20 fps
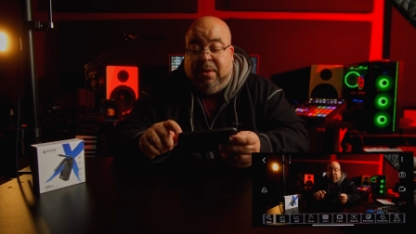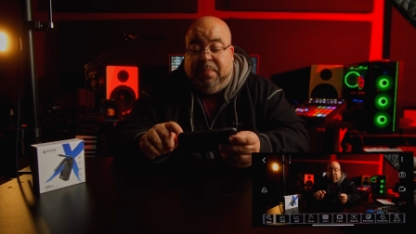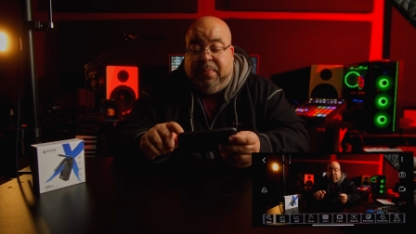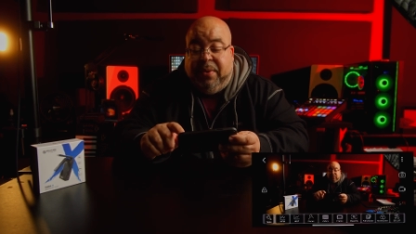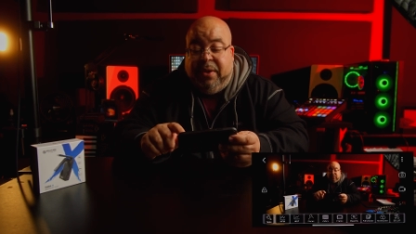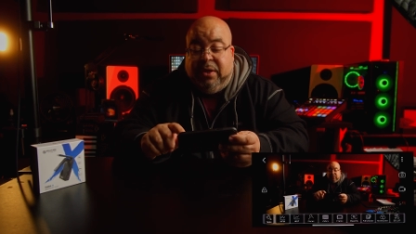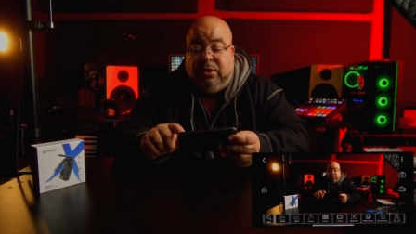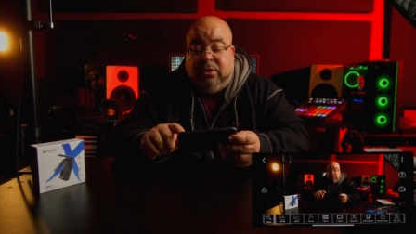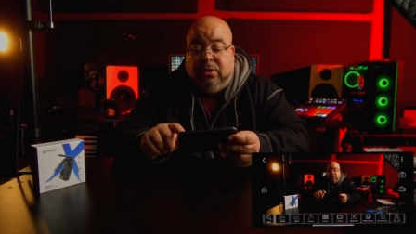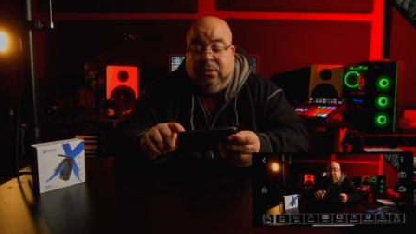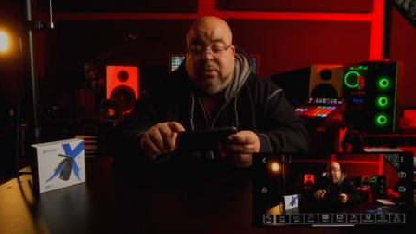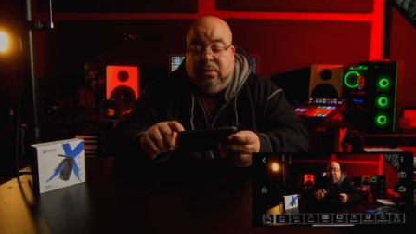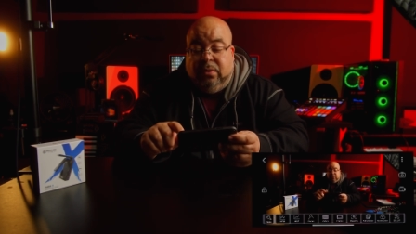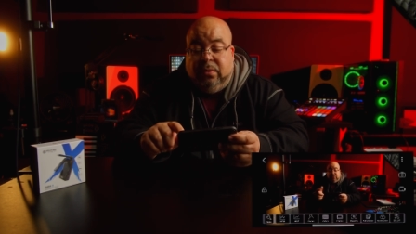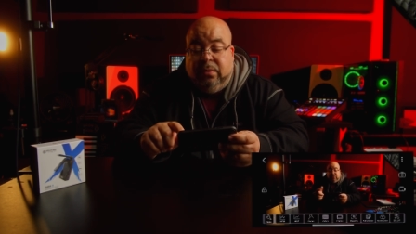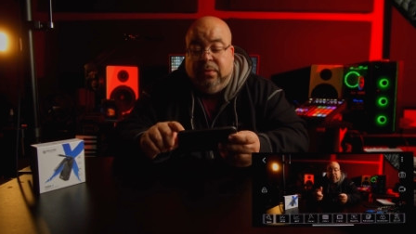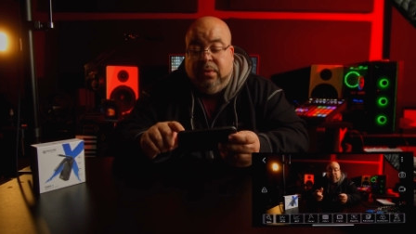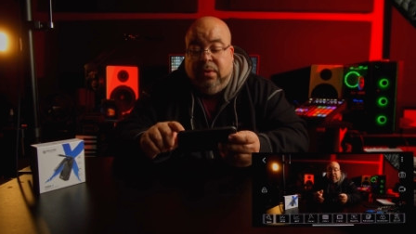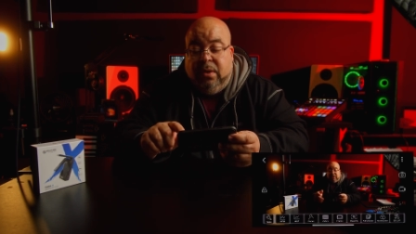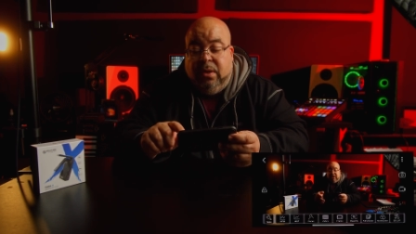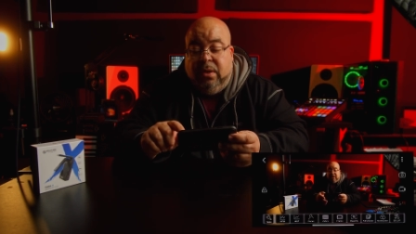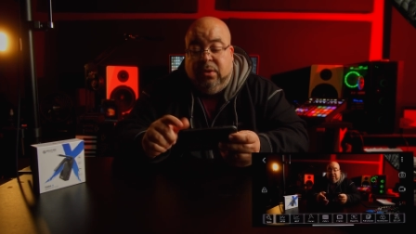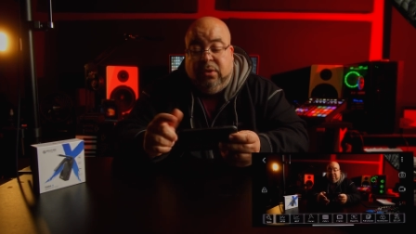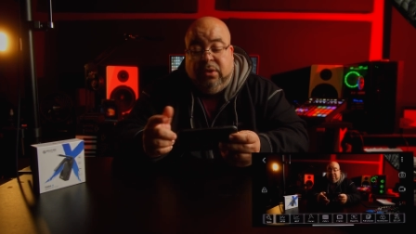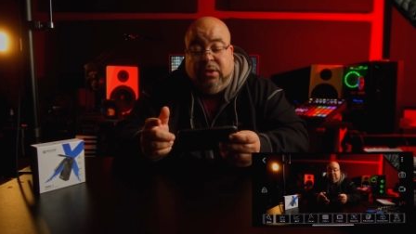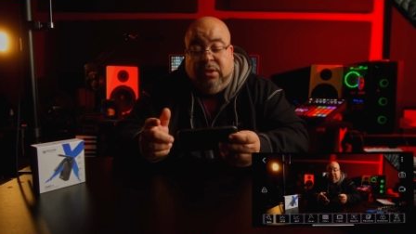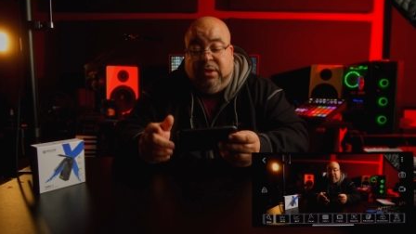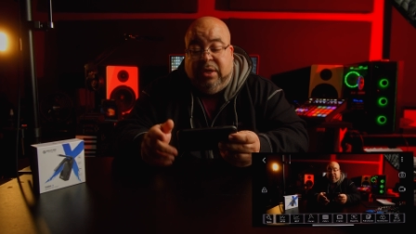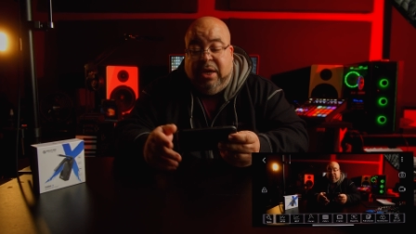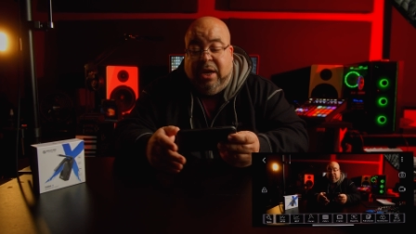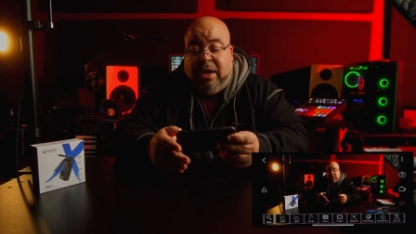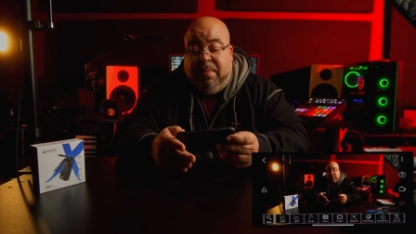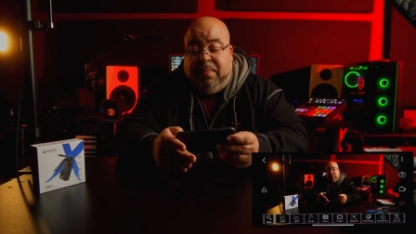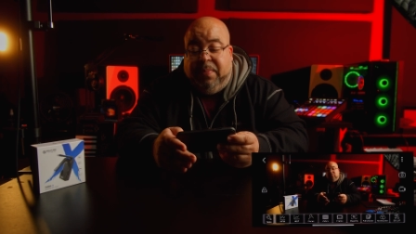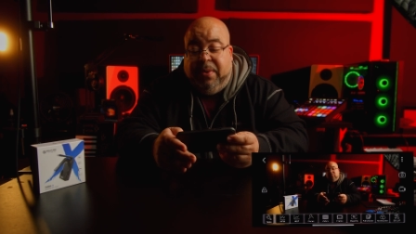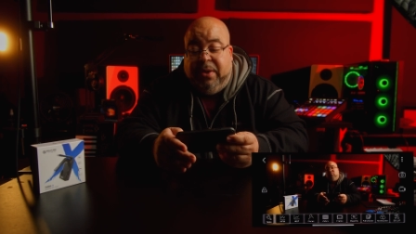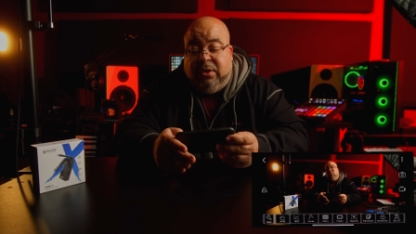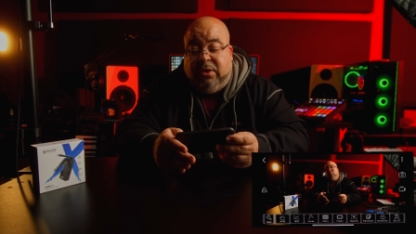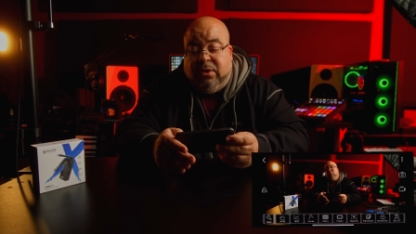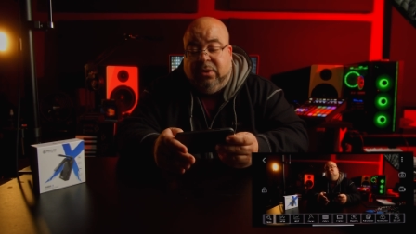picture, just take a
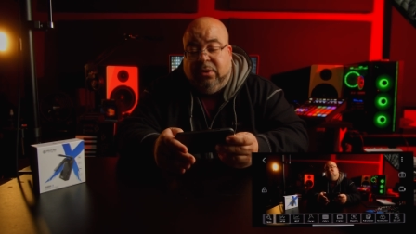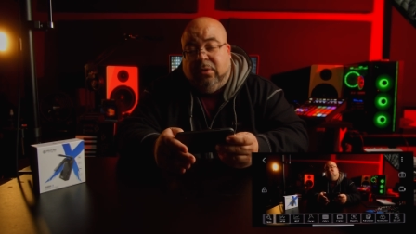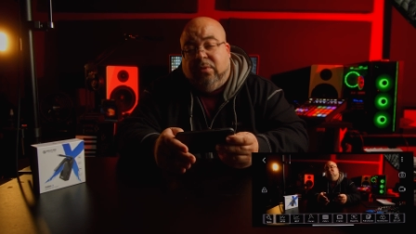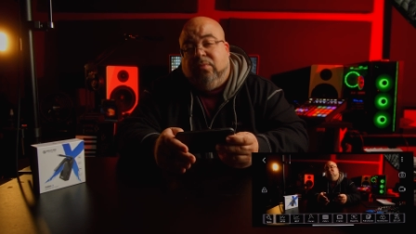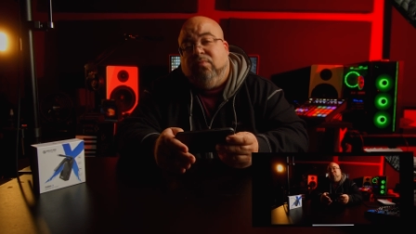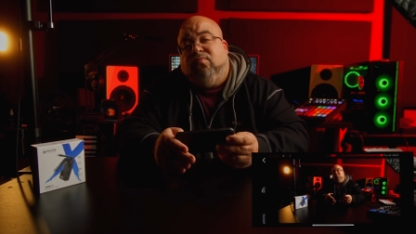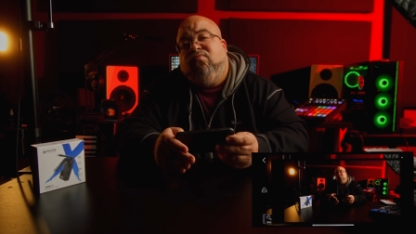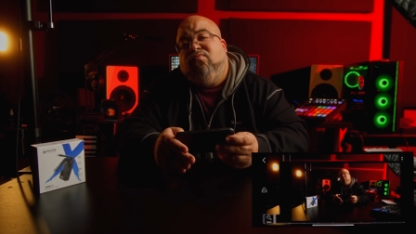picture.